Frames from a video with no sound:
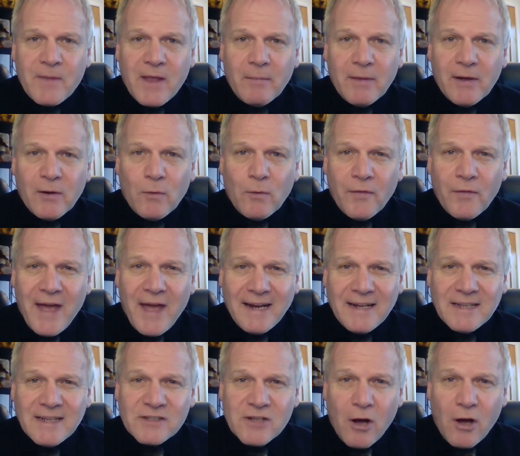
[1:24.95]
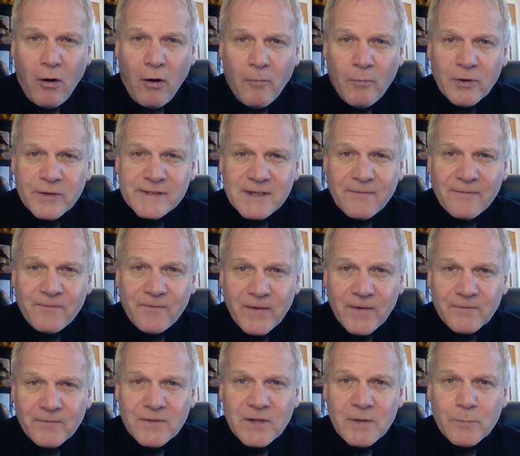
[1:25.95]
And like, well, that is almost a
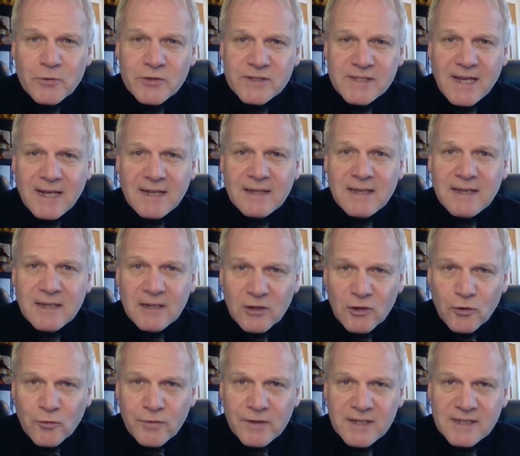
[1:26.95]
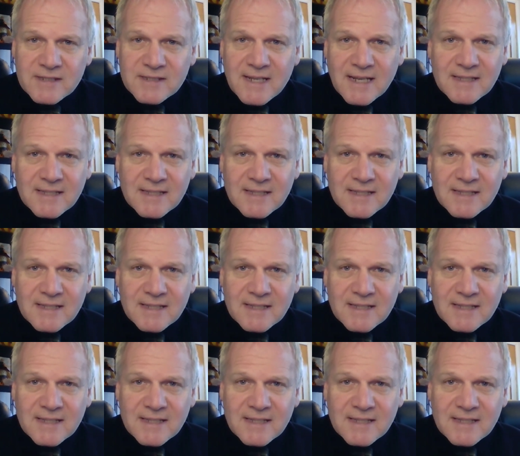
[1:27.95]
fifty percent increase.